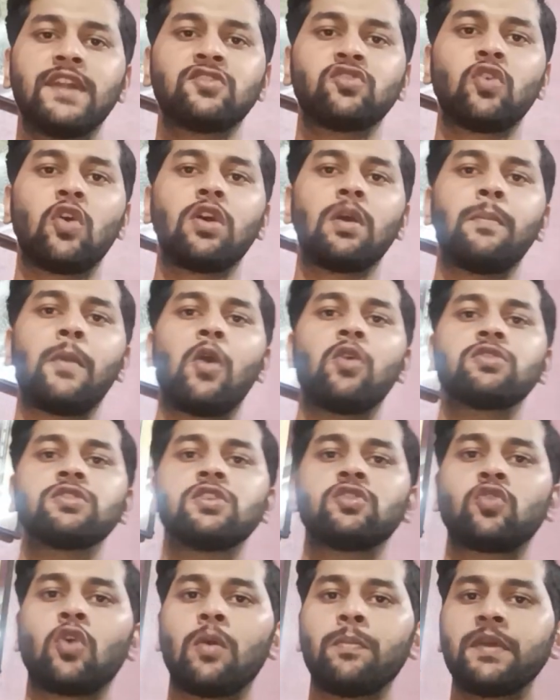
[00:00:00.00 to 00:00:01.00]
let's talk about
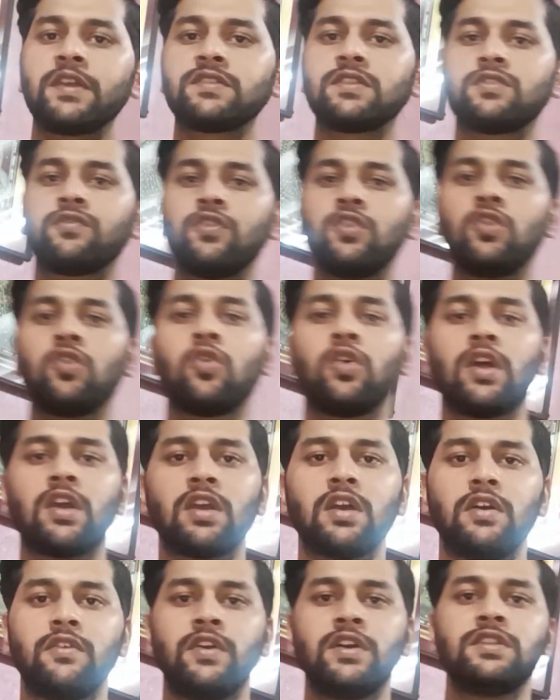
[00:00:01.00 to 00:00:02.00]
the topics this video
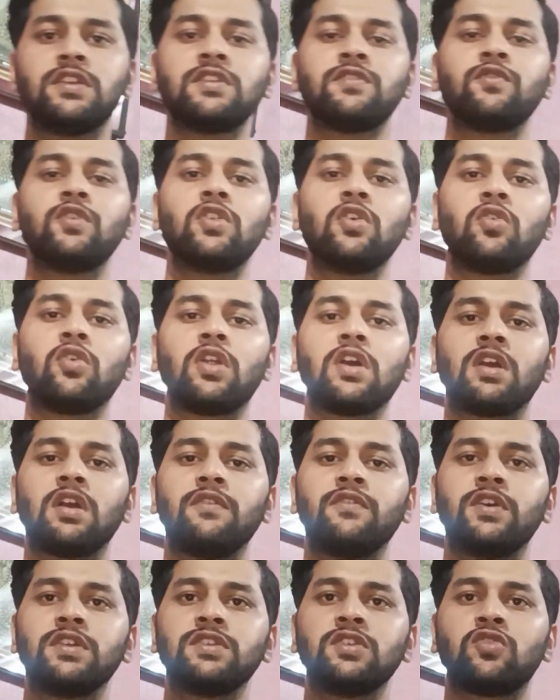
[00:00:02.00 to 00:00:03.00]
gonna cover. This video gonna
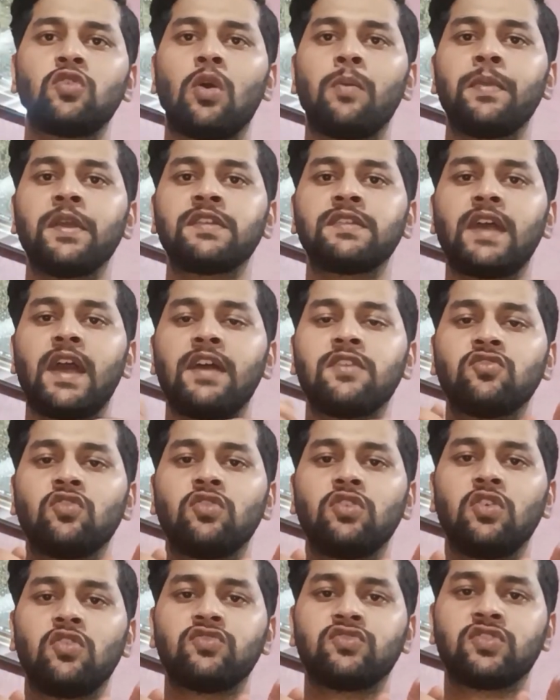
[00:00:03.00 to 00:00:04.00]
cover the topics as
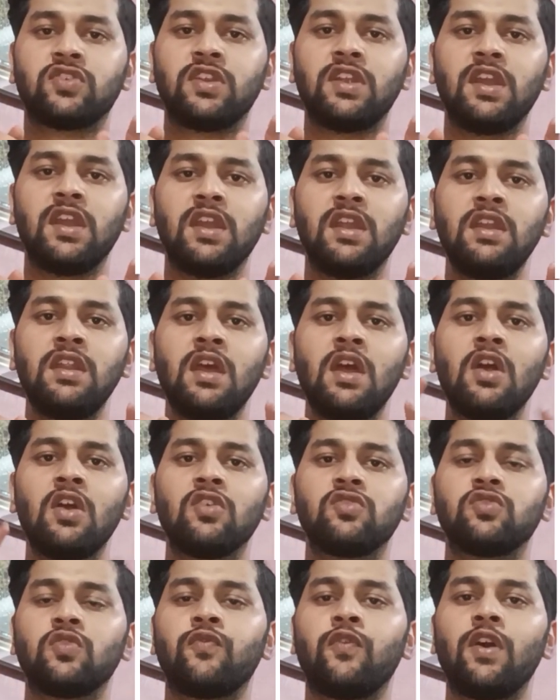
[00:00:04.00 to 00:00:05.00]
on your screen.
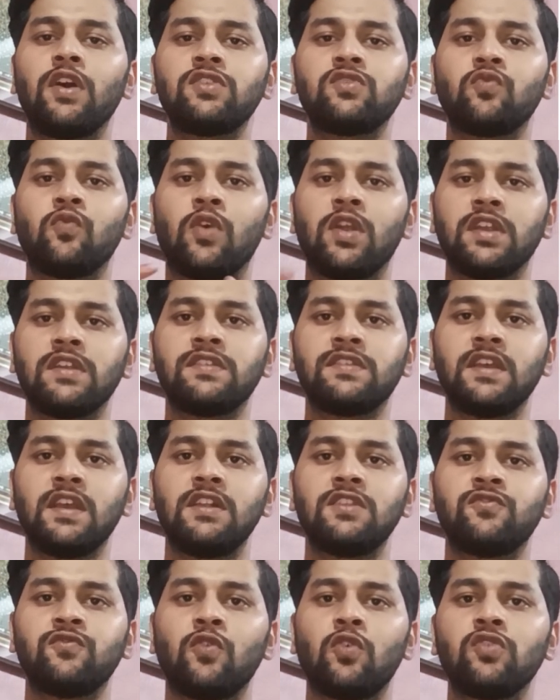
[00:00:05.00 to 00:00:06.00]
The first, what is
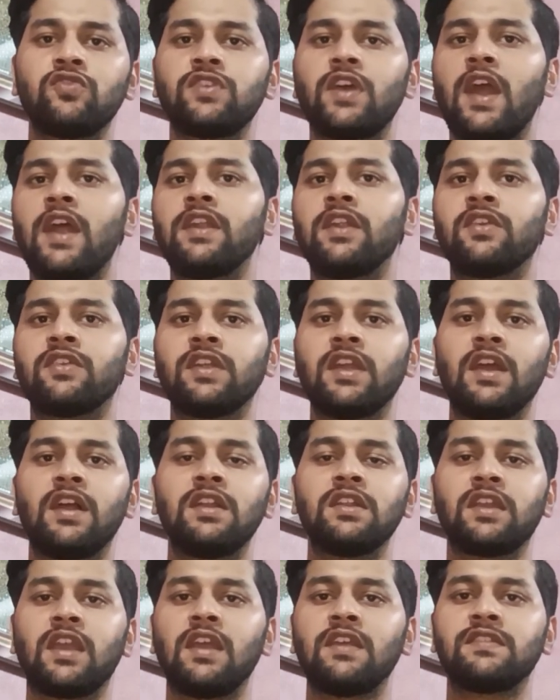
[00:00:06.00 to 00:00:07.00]
Salesforce, and a
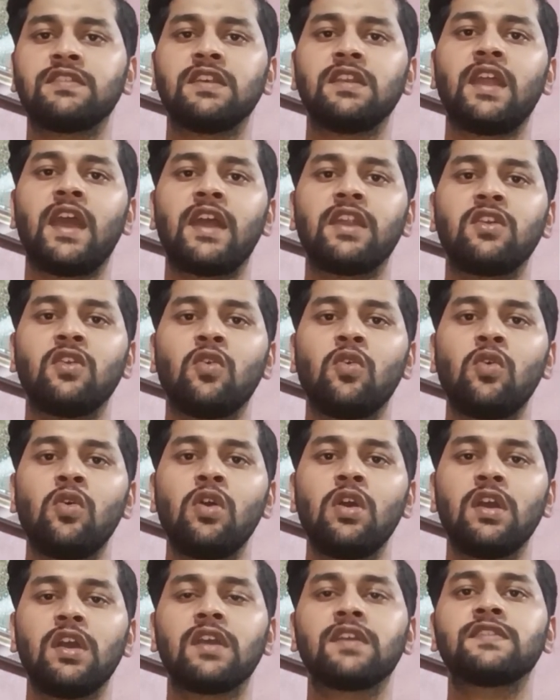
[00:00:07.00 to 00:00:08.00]
real case scenario
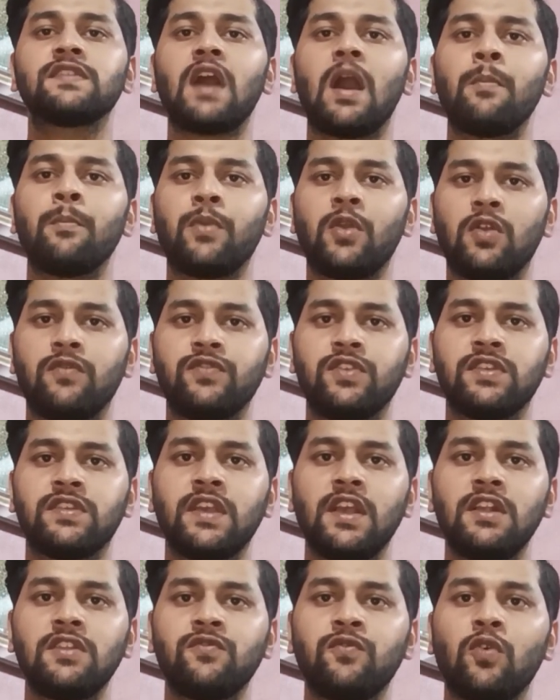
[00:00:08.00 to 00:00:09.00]
example of the
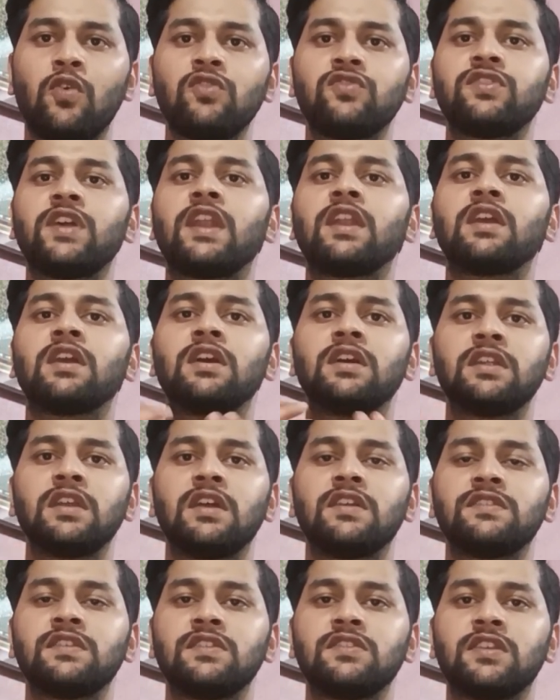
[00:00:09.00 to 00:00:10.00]
Salesforce, then
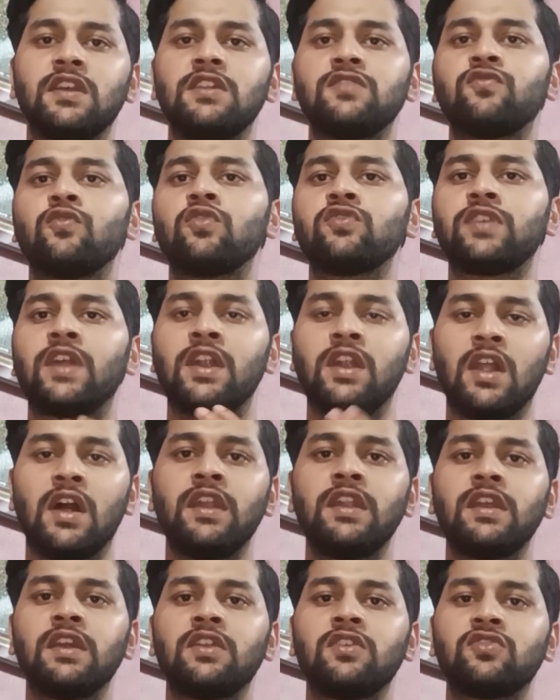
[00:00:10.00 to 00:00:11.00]
careers in Salesforce and
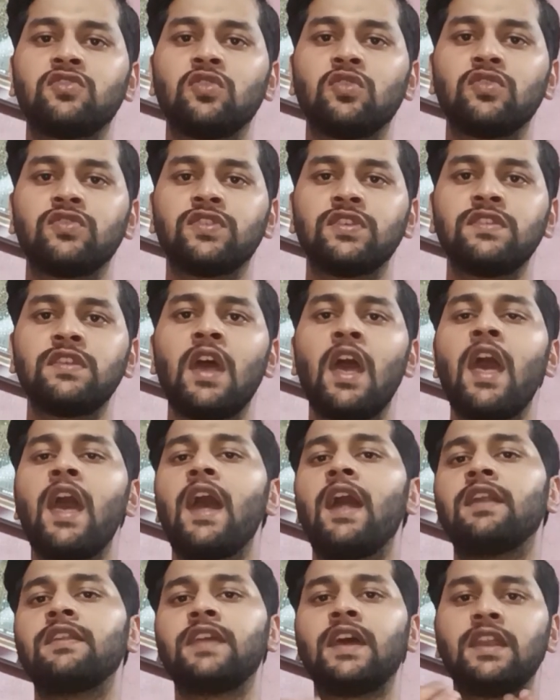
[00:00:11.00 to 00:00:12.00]
learning resources,
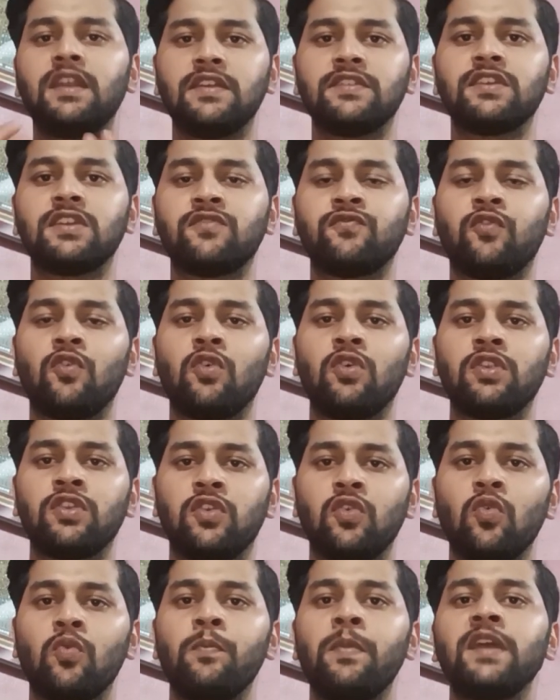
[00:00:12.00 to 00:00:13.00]
and then is it for
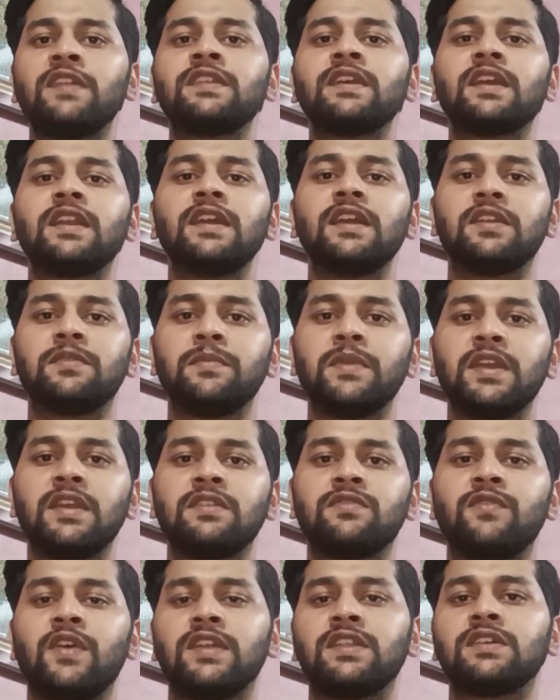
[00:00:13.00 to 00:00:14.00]
you. Basically it
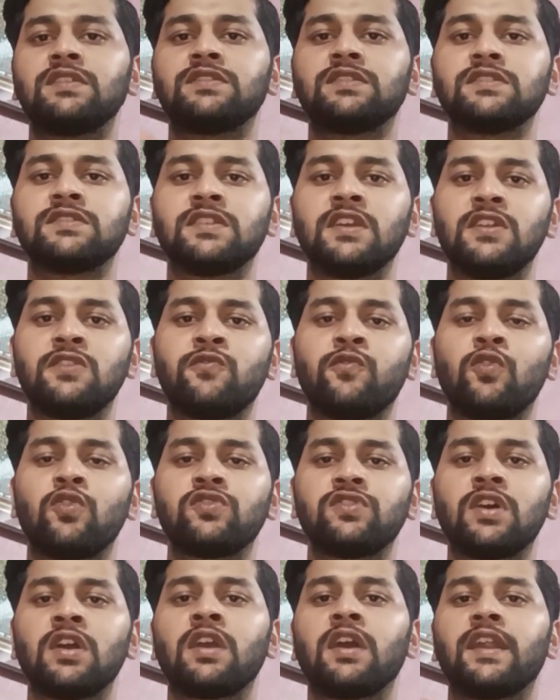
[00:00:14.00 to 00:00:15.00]
means whether the
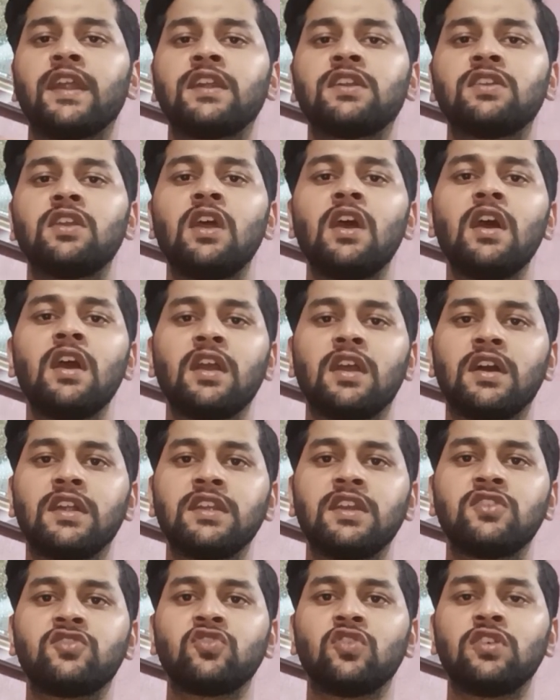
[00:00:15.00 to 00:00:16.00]
Salesforce a correct
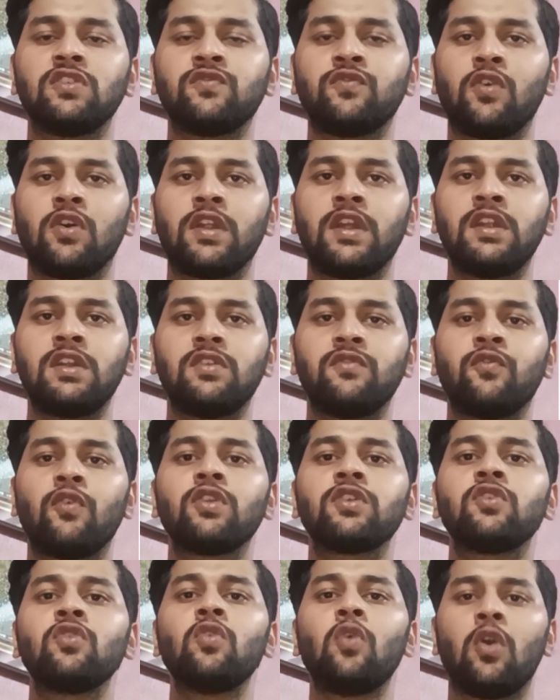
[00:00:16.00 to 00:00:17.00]
career choice for it
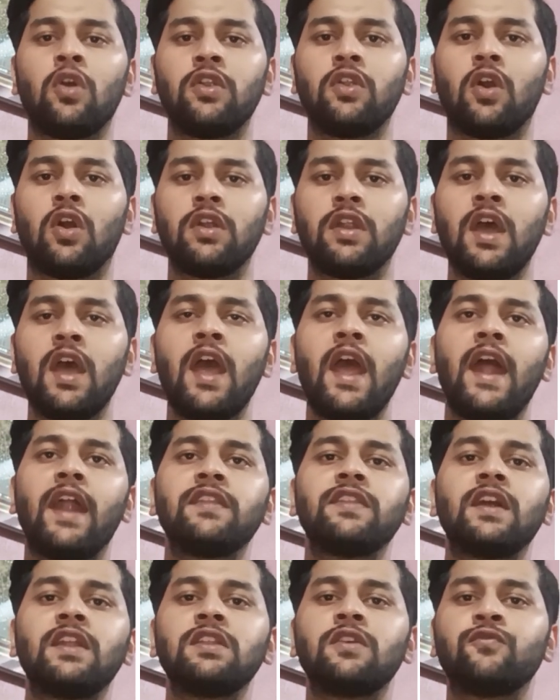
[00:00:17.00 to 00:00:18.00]
for you or not,
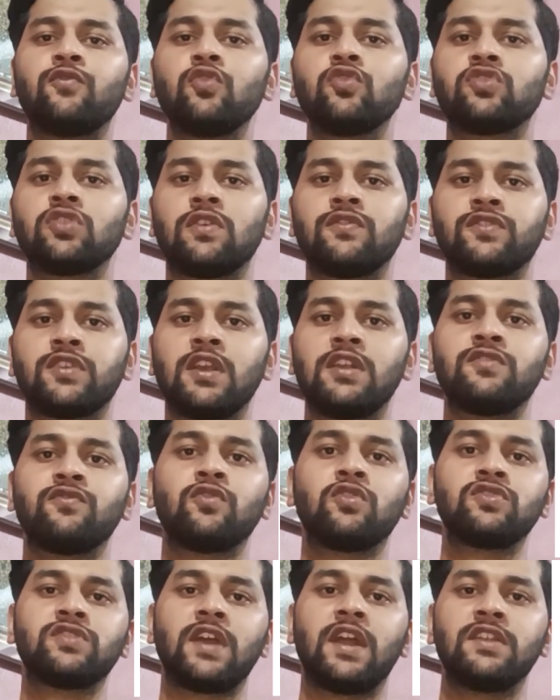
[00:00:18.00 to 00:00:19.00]
and then the future of
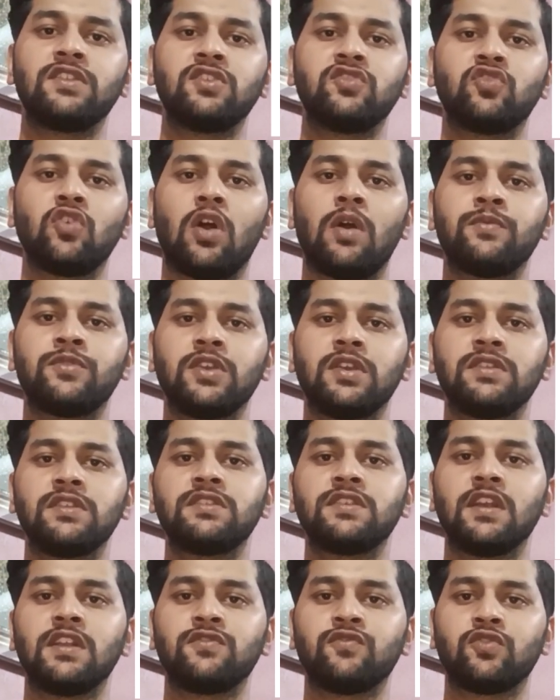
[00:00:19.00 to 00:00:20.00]
Salesforce and the jobs in
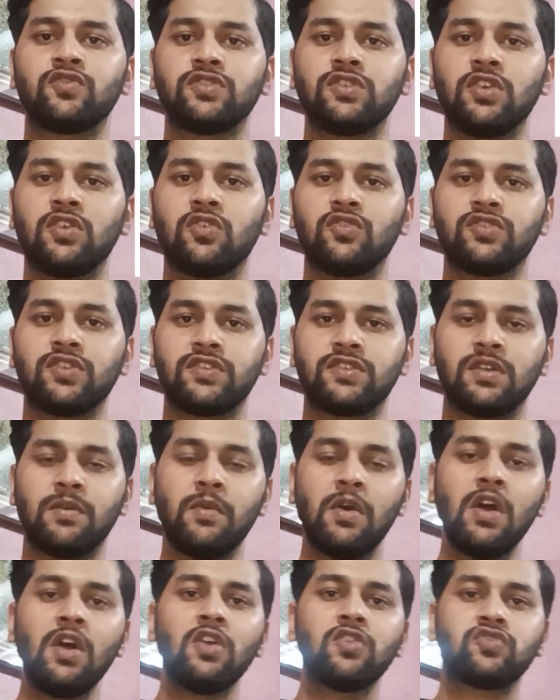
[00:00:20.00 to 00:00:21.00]
the Salesforce ecosystem.
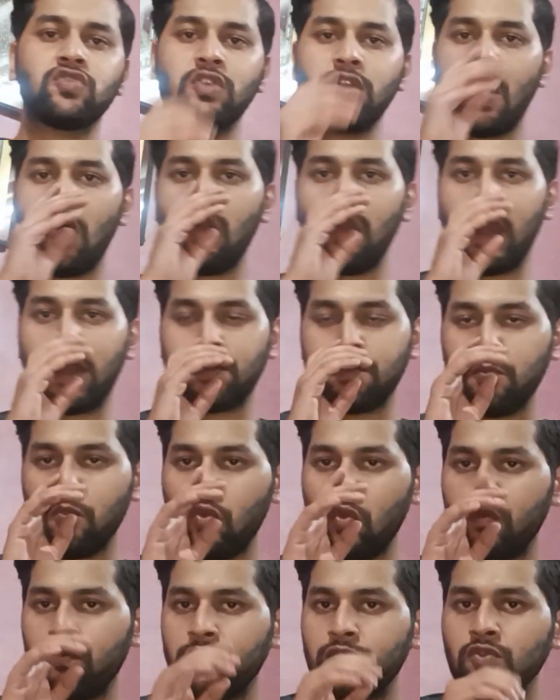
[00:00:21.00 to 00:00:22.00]
So now let's
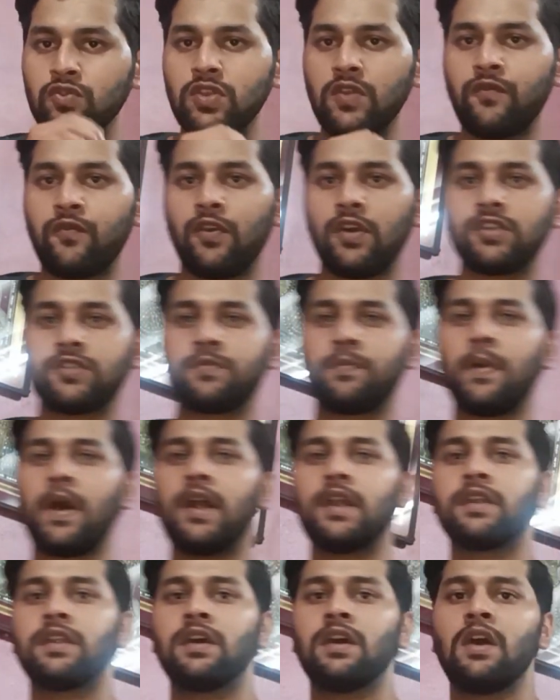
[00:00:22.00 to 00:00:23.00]
move to the first
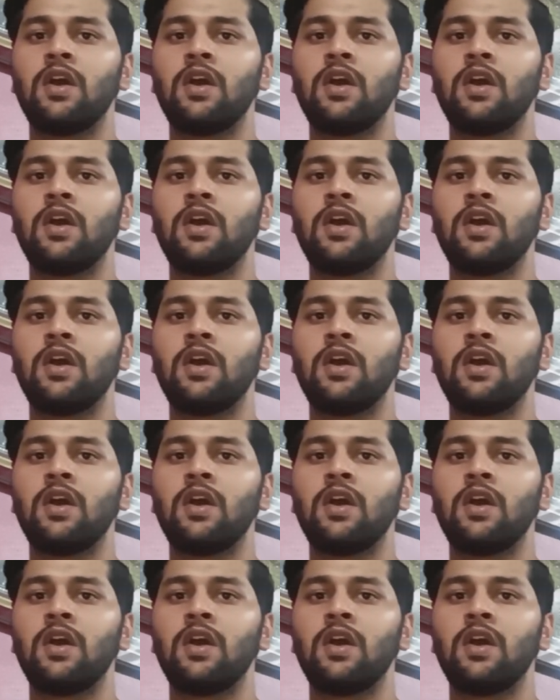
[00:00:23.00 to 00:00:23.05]
part.